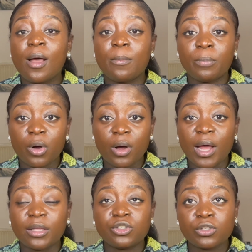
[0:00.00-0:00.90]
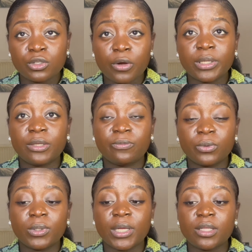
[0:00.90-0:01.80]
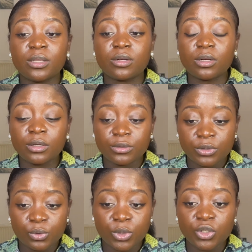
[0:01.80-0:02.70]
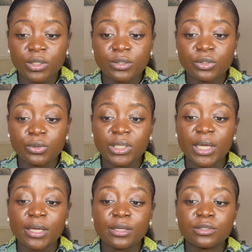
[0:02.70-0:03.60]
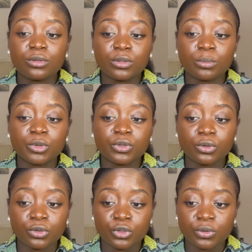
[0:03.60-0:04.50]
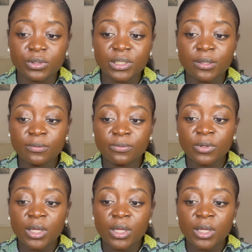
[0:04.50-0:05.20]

but I just currently feel like the situation in the UK is not the most conducive.